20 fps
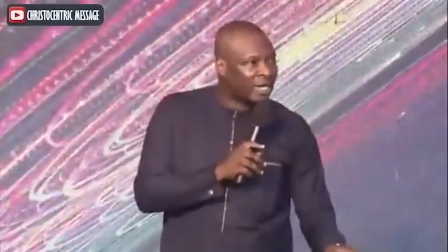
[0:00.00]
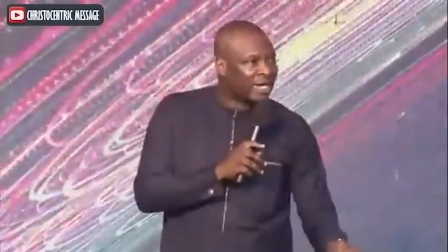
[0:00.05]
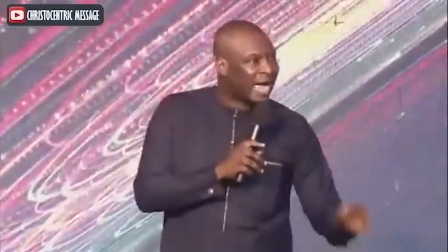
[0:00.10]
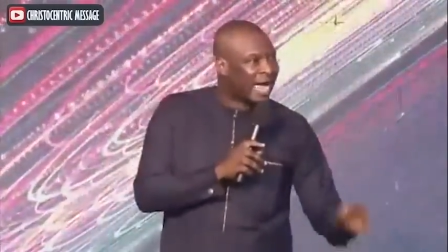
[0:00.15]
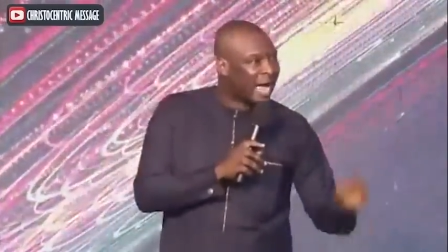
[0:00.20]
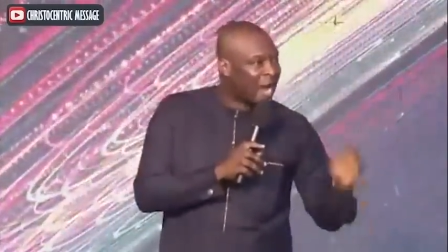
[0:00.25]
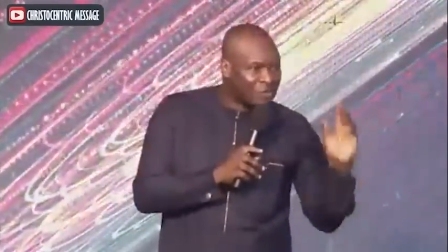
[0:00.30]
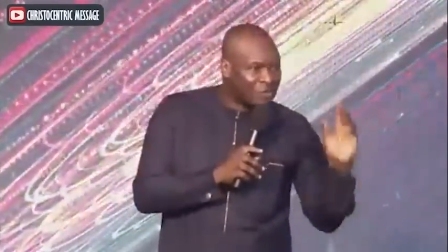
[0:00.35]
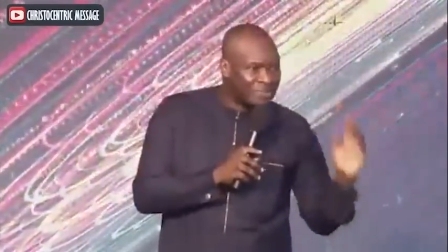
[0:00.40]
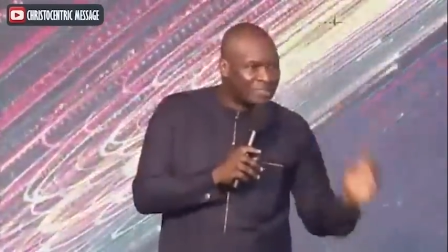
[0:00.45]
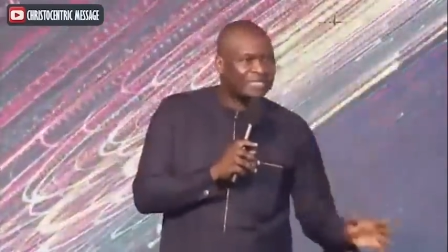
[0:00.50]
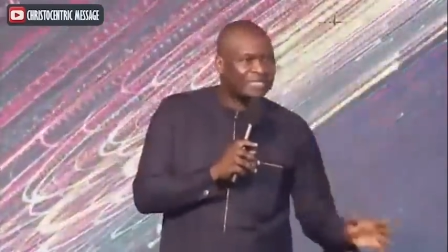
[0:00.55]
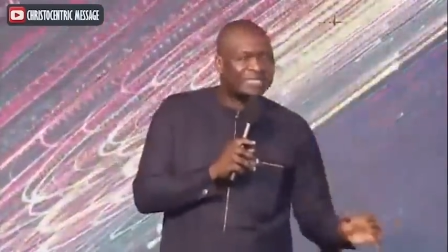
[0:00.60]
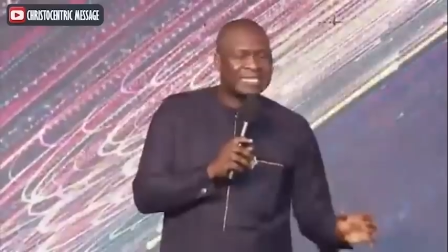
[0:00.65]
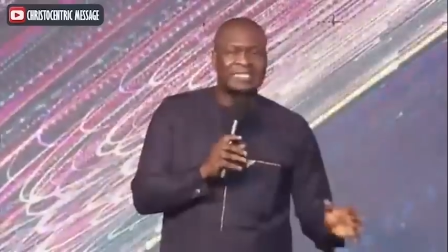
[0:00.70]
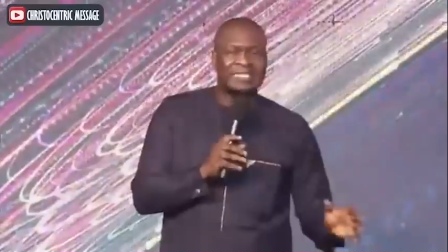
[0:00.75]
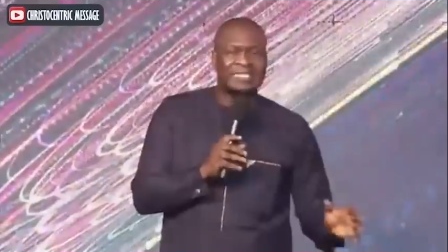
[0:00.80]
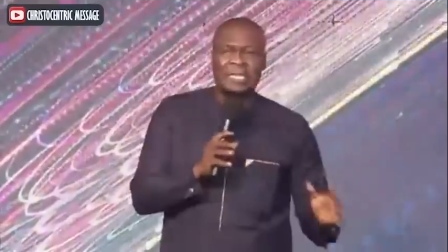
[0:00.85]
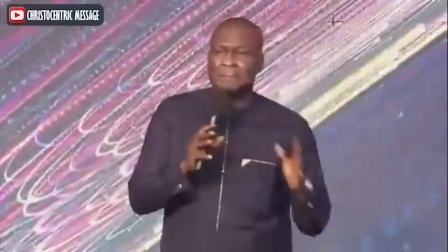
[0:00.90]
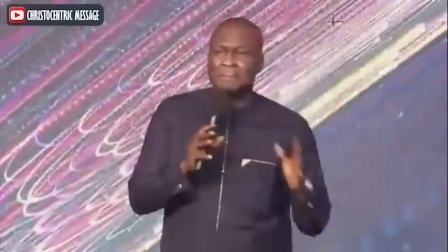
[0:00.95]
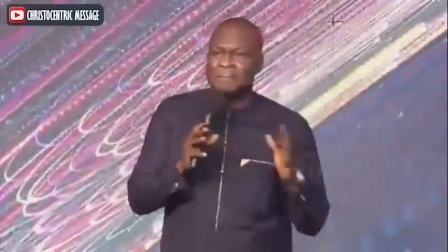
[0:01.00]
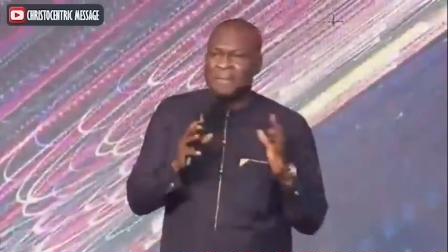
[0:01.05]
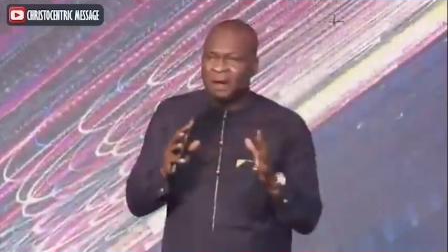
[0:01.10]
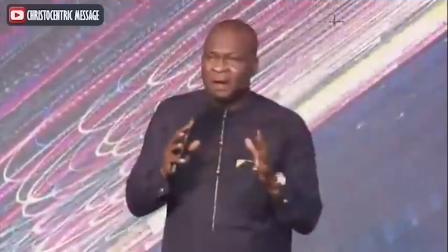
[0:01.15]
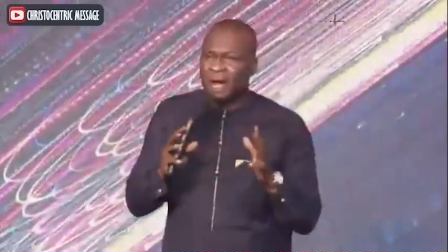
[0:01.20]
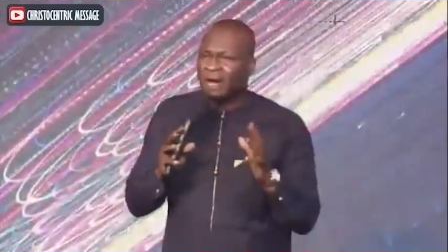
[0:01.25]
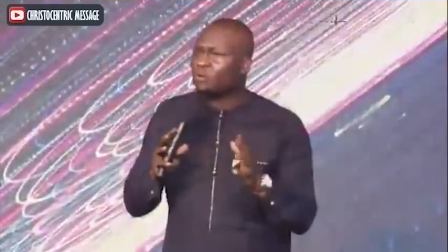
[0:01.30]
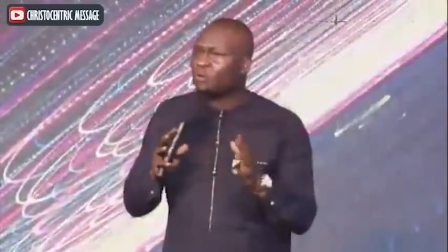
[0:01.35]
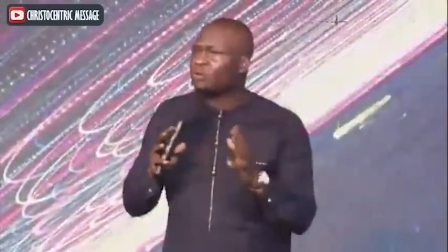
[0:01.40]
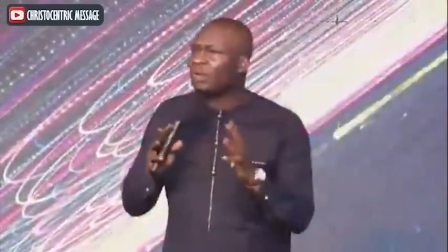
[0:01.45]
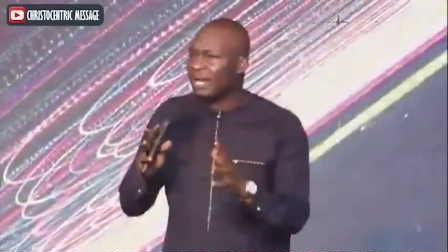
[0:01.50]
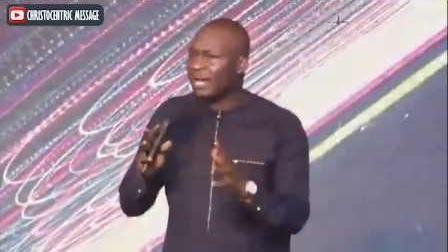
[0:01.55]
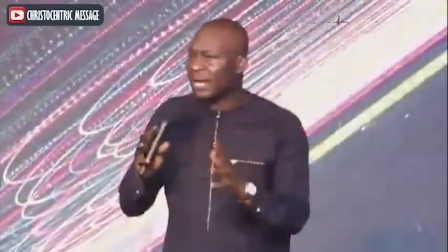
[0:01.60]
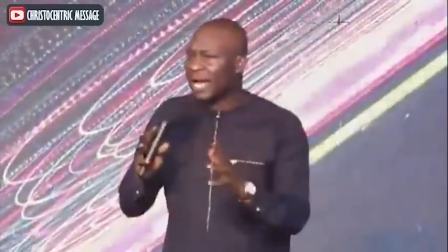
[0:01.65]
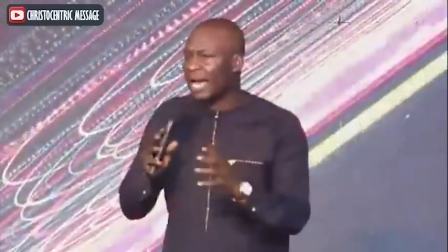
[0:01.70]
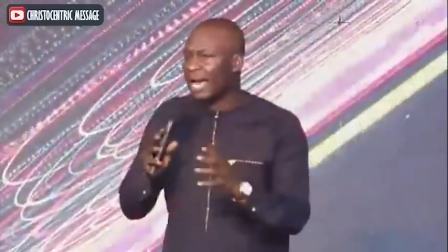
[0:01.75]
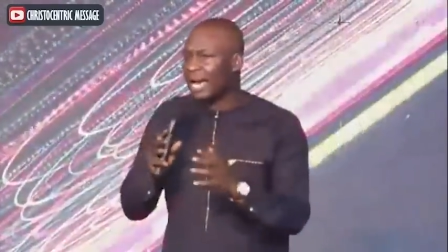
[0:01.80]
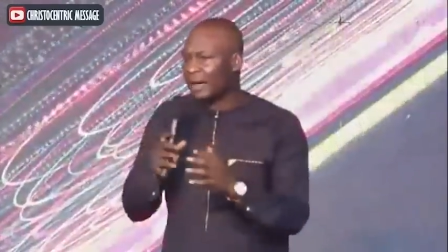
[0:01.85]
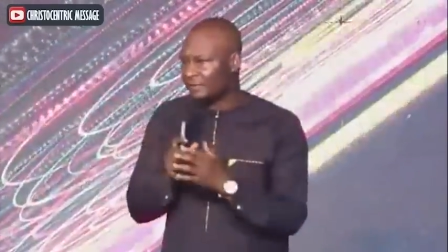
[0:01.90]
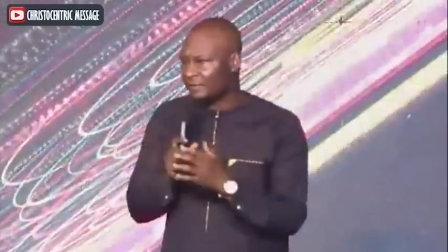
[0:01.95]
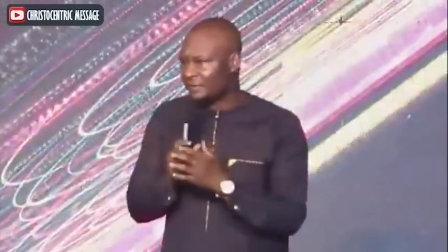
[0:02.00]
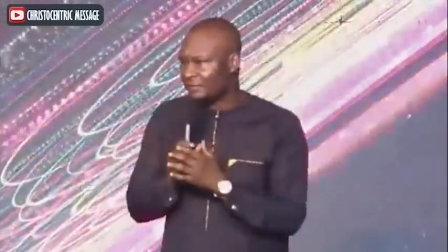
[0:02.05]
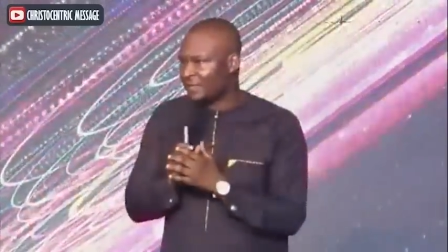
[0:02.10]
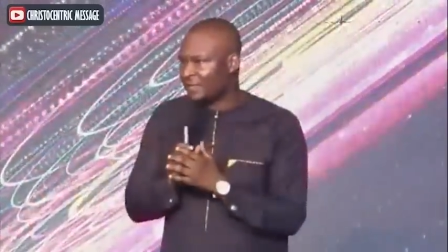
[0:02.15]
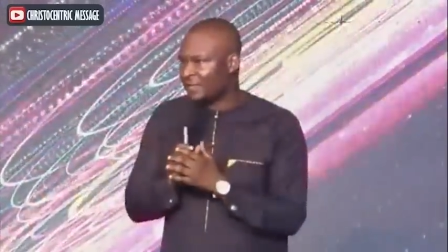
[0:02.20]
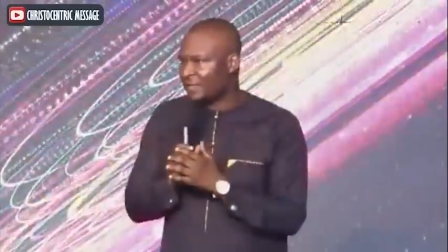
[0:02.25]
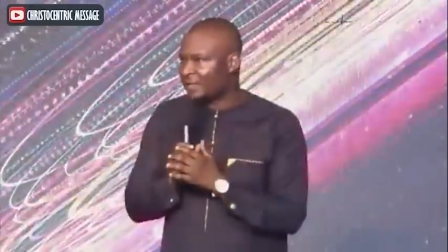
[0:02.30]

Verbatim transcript: Count it as a miracle and a half.